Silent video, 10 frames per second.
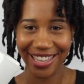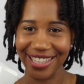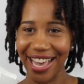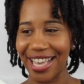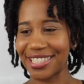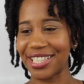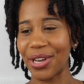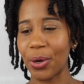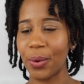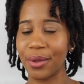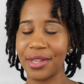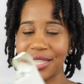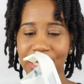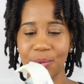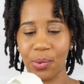Yeah, so
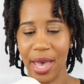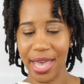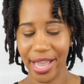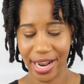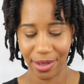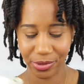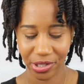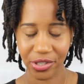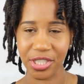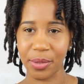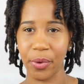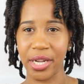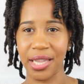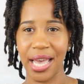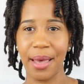this is wet and I was a little
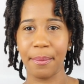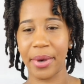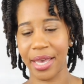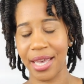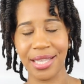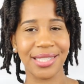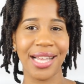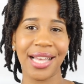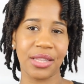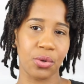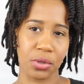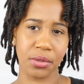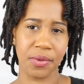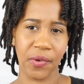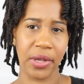disappointed in that, but it's not
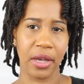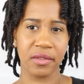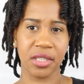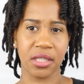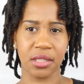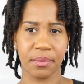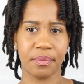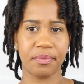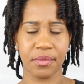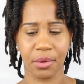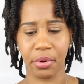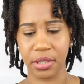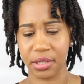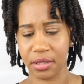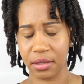Nordstrom's fault. Obviously, it's the
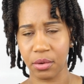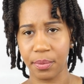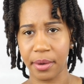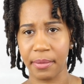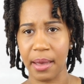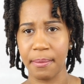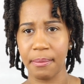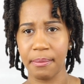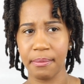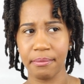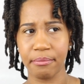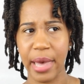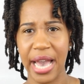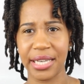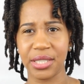person who put my
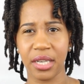package